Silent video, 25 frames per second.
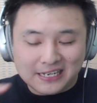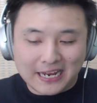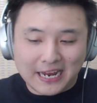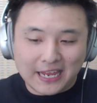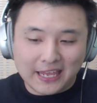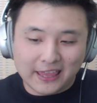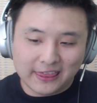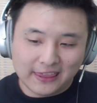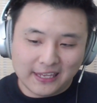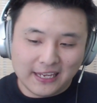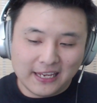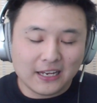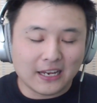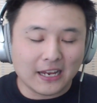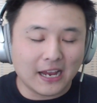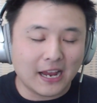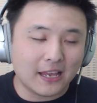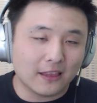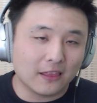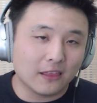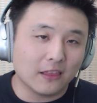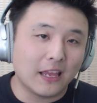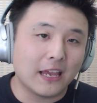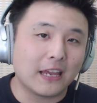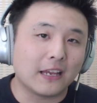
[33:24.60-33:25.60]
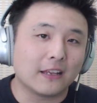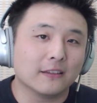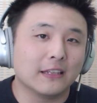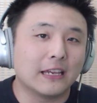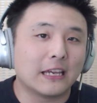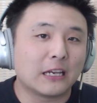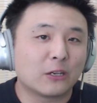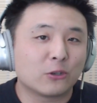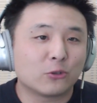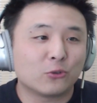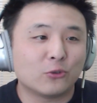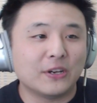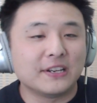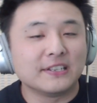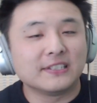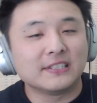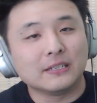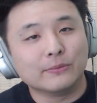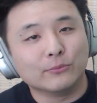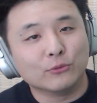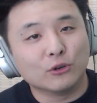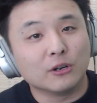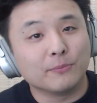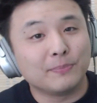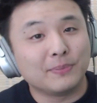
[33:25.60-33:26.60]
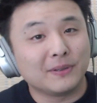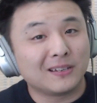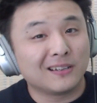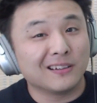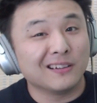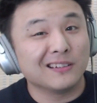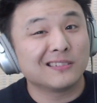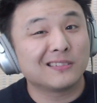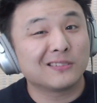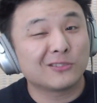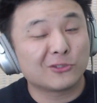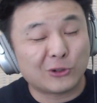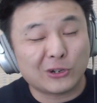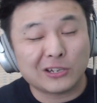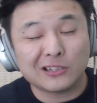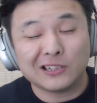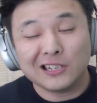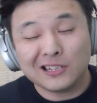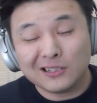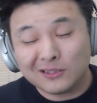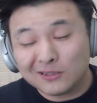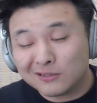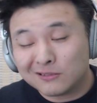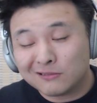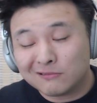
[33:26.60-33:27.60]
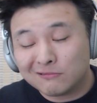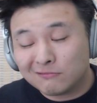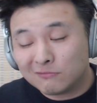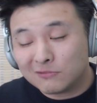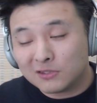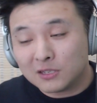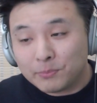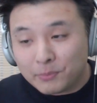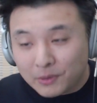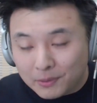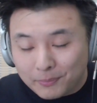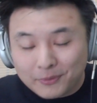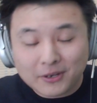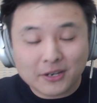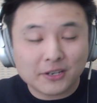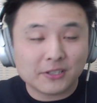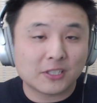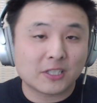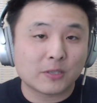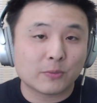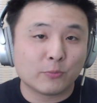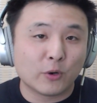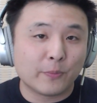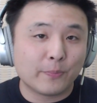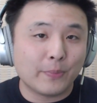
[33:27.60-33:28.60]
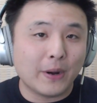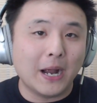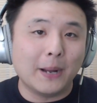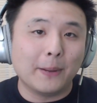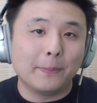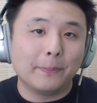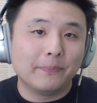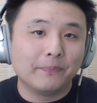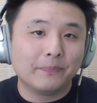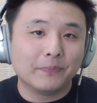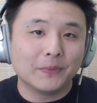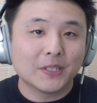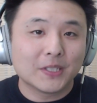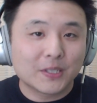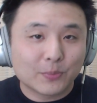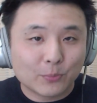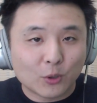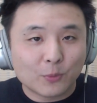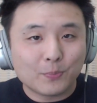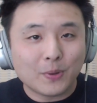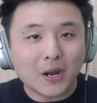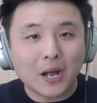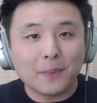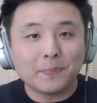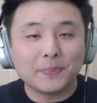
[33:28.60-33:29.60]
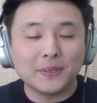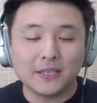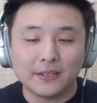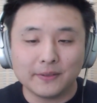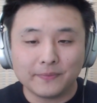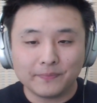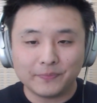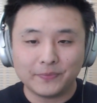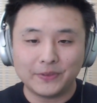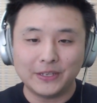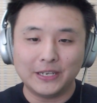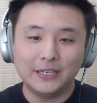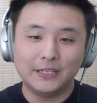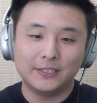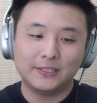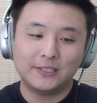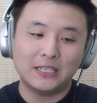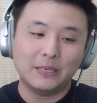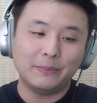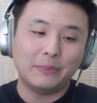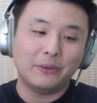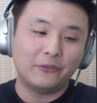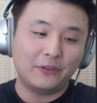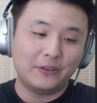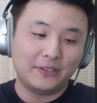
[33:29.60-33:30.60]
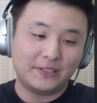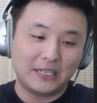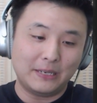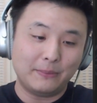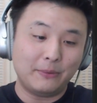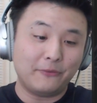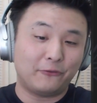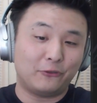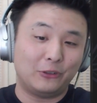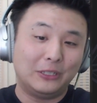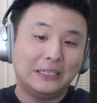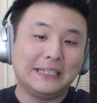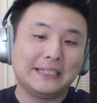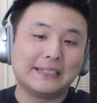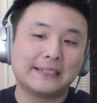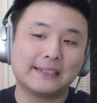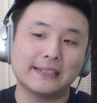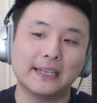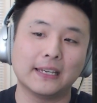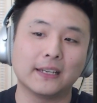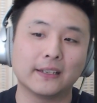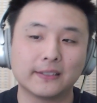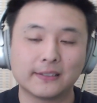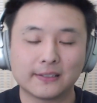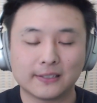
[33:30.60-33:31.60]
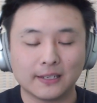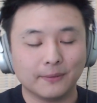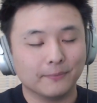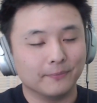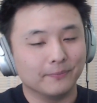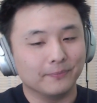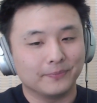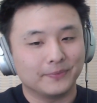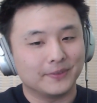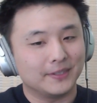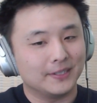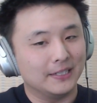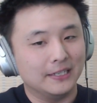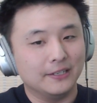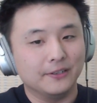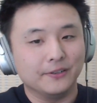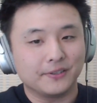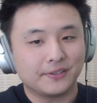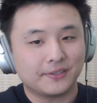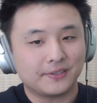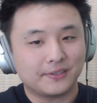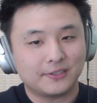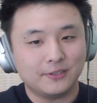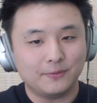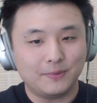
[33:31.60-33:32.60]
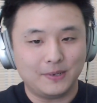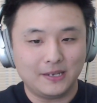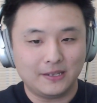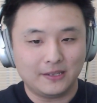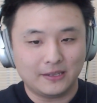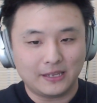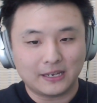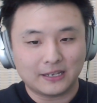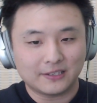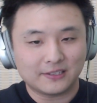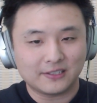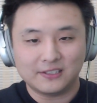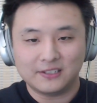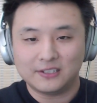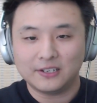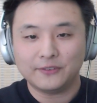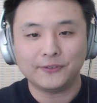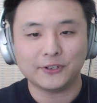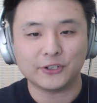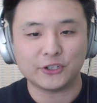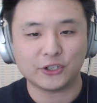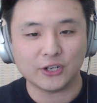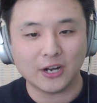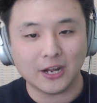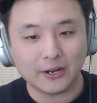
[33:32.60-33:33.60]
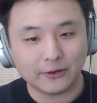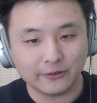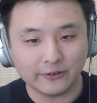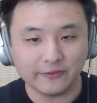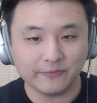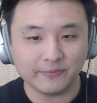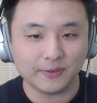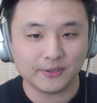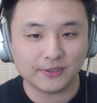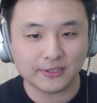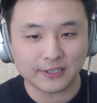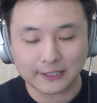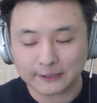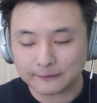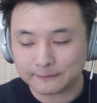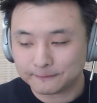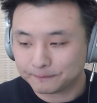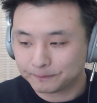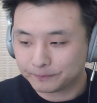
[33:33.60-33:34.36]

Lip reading: I think I like Crazy more because simply because it's more pop. It's more poppy than Set Me Free. Set Me Free is like something else to me. Like, it's a different genre of music.